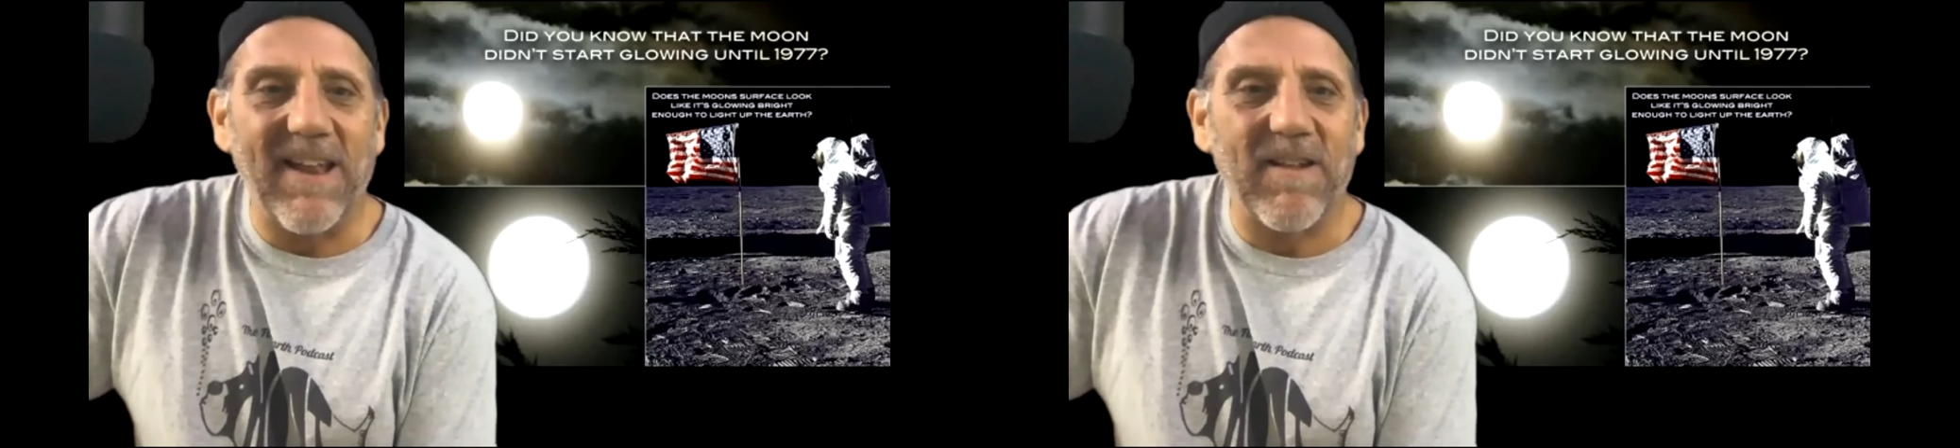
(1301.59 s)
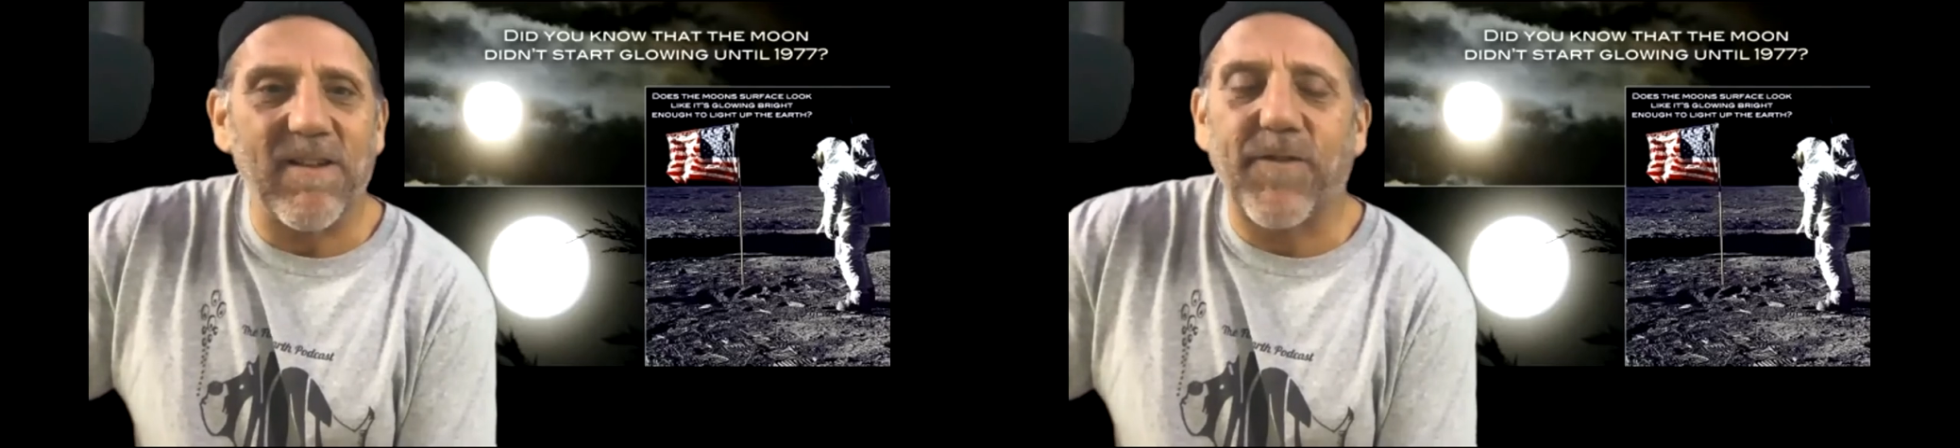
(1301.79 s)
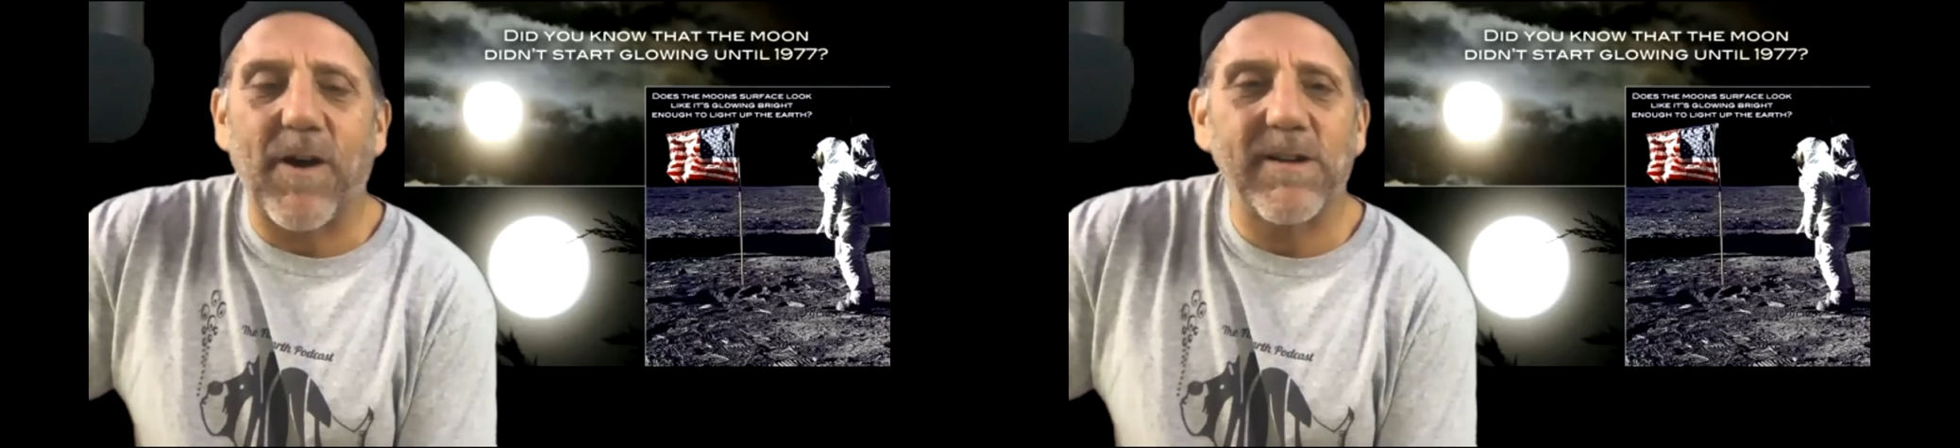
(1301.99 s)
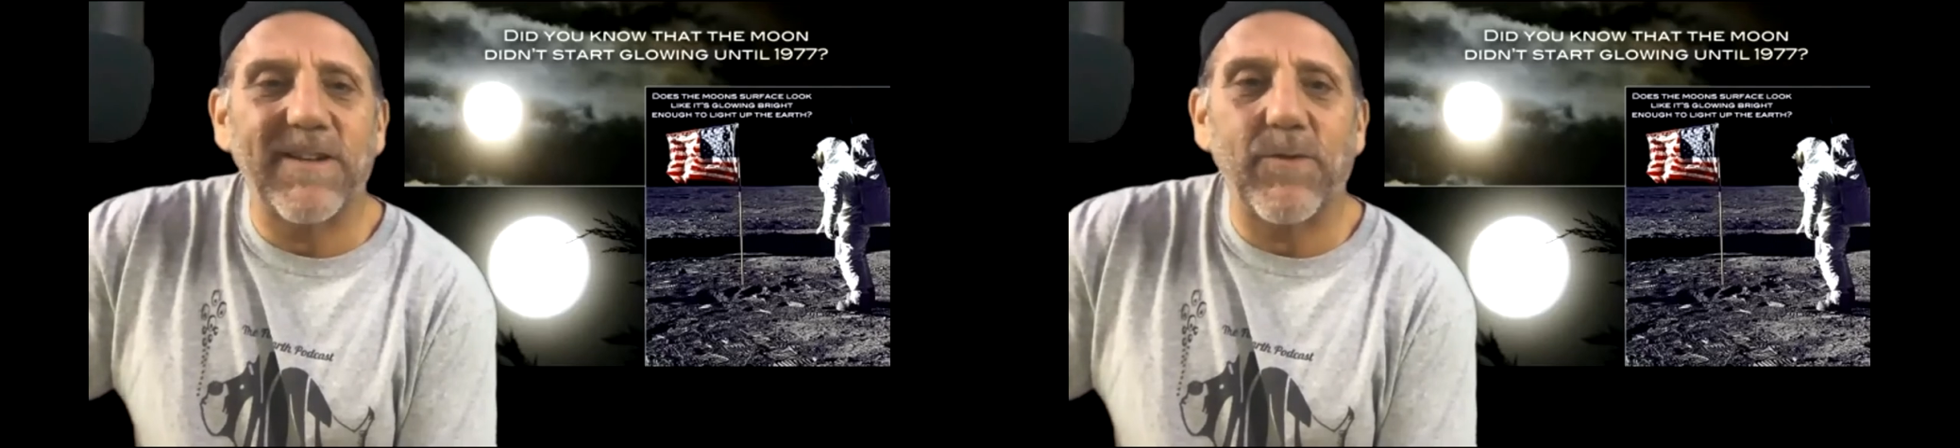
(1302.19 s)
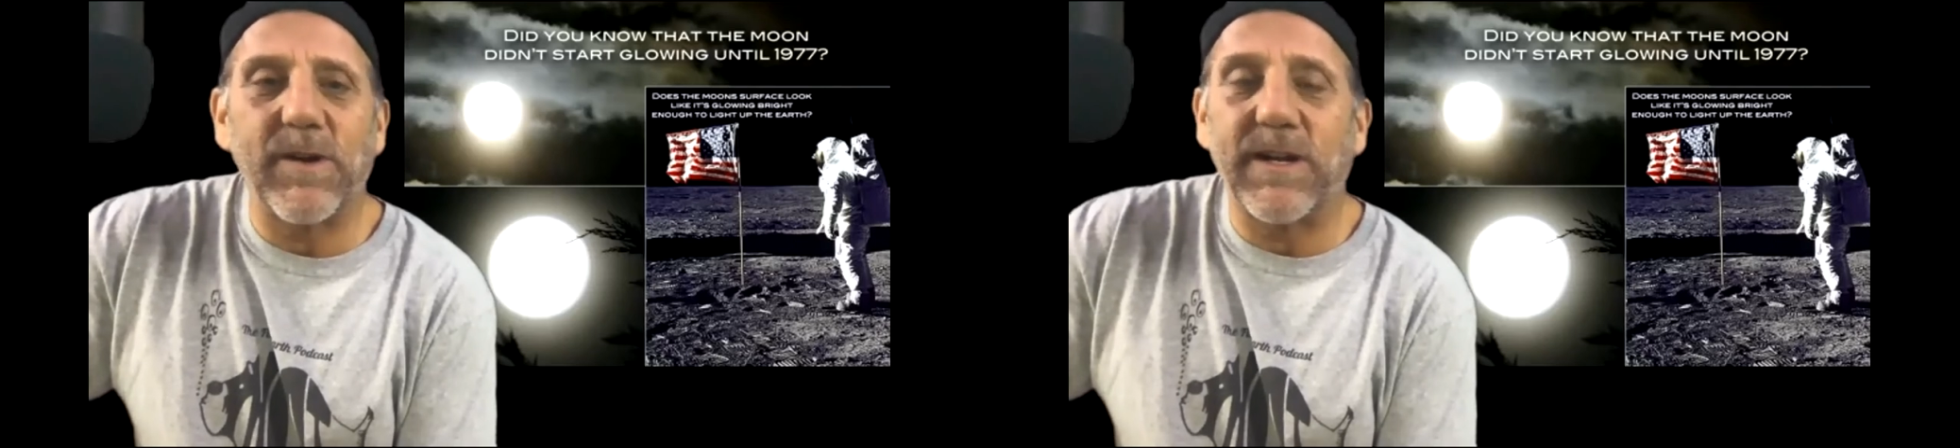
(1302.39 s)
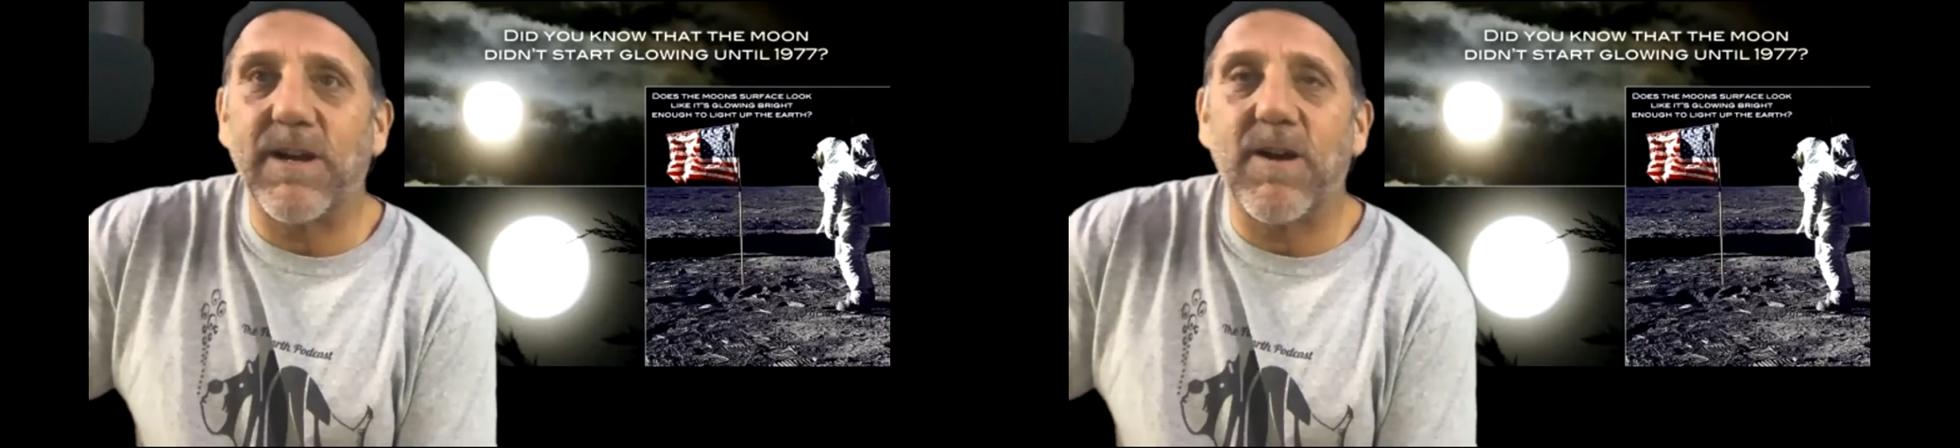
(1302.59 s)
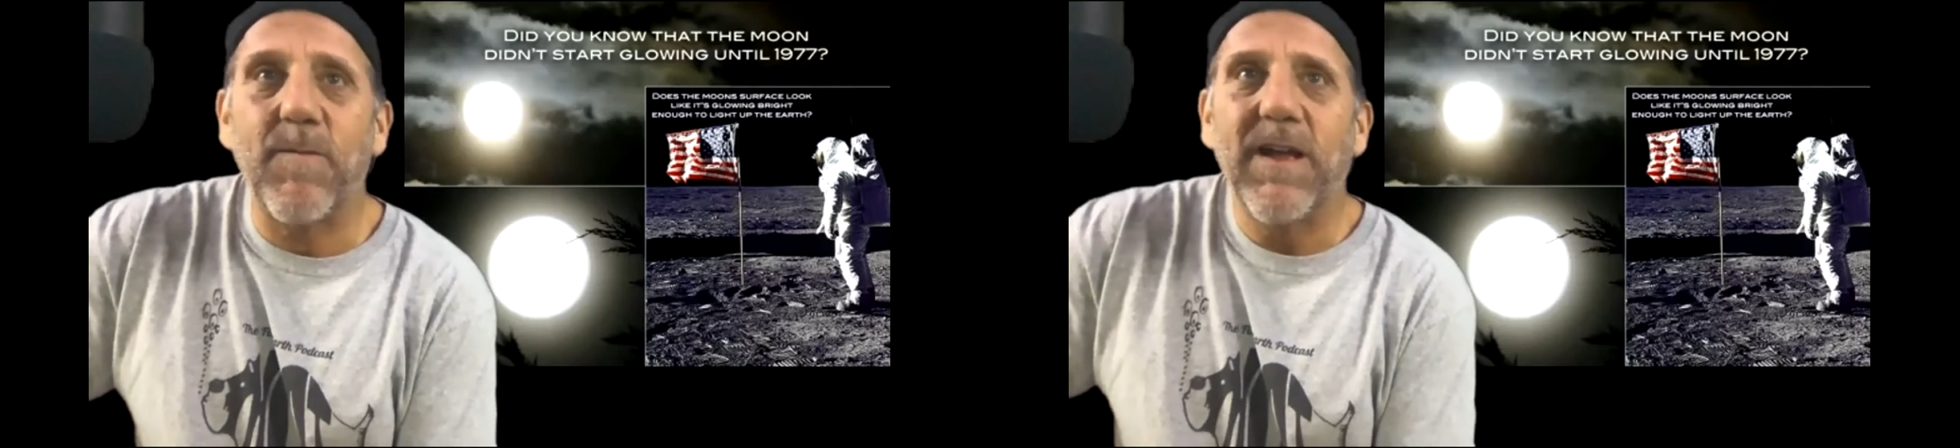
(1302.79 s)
As far as everyone can know,